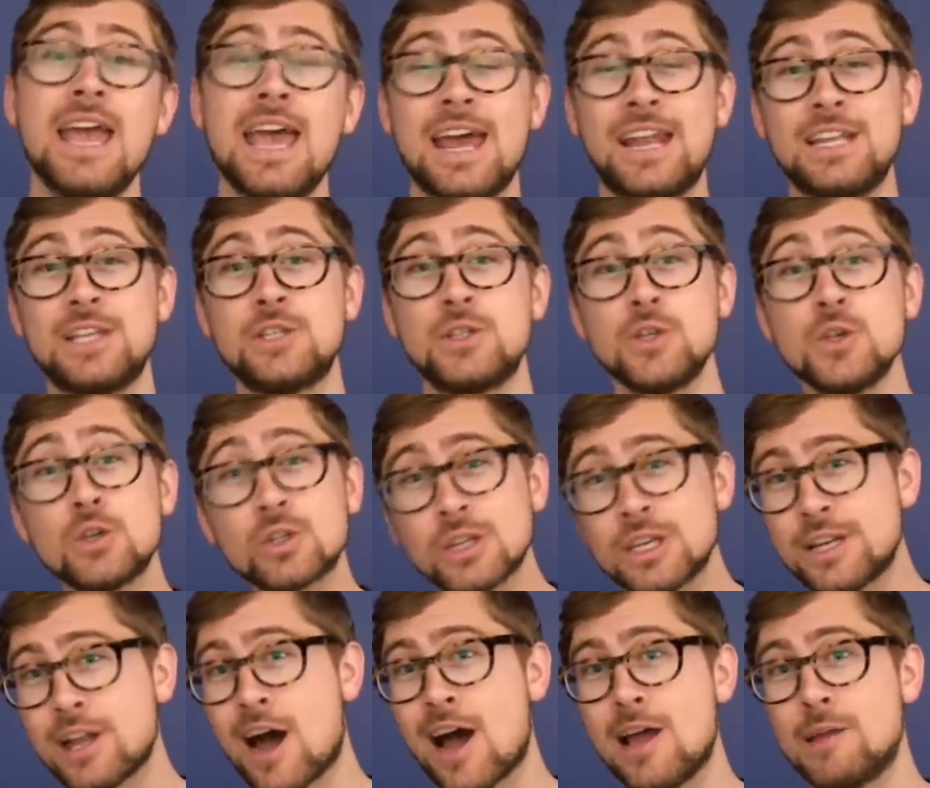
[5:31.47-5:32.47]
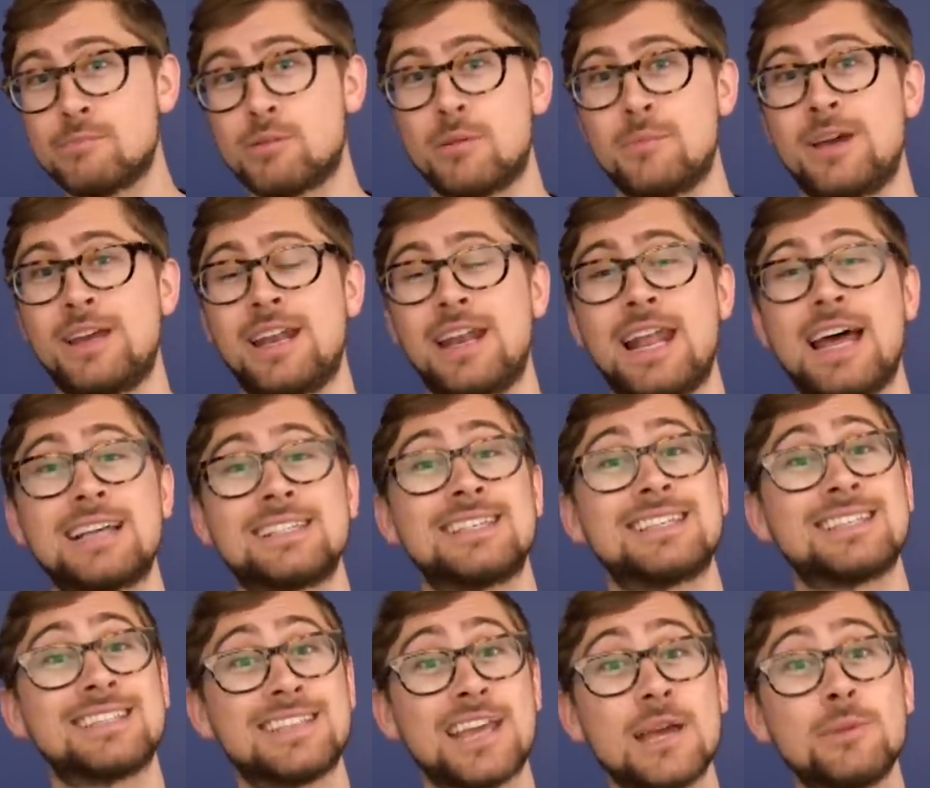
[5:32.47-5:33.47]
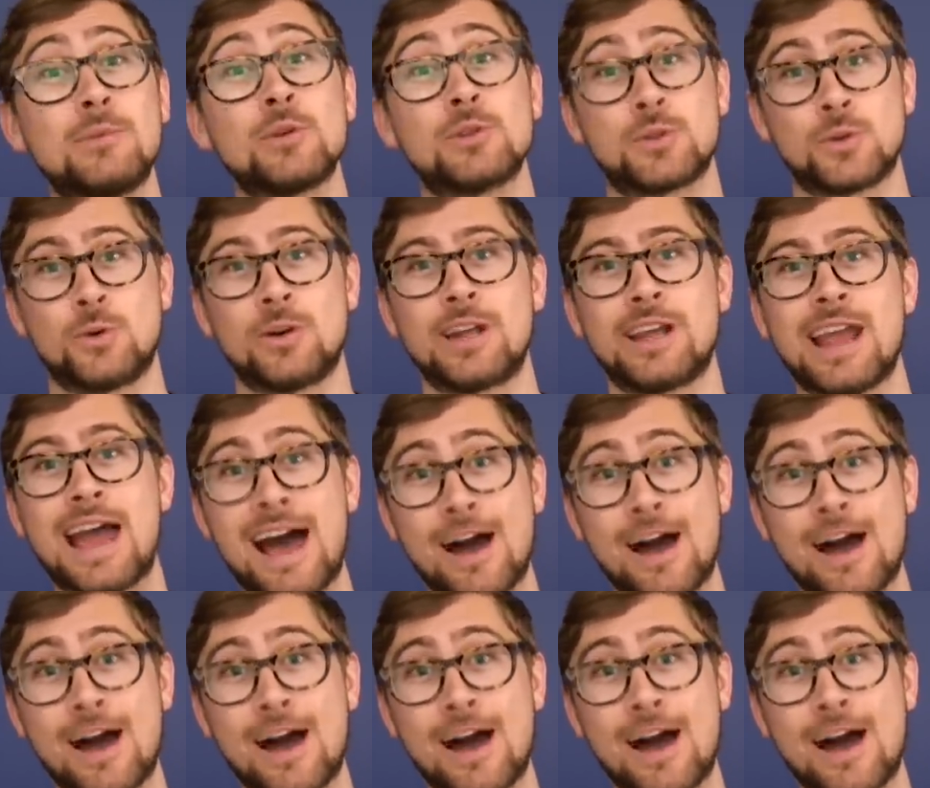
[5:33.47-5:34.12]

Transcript: and is usually not implemented as a stable sorting